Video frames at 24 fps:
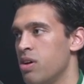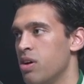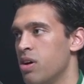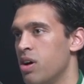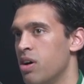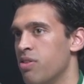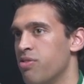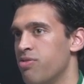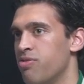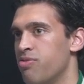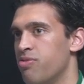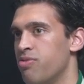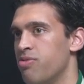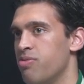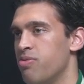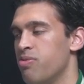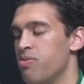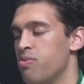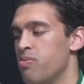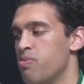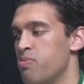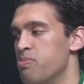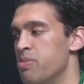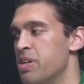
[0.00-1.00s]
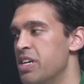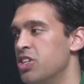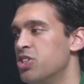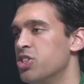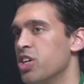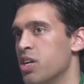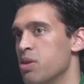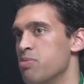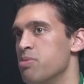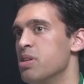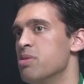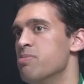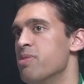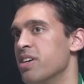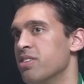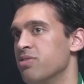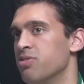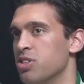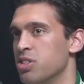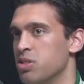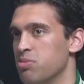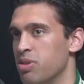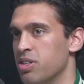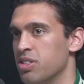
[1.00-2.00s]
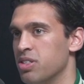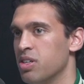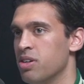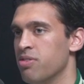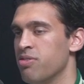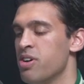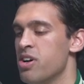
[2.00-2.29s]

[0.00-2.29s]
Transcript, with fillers: of me trying to be the best version of myself.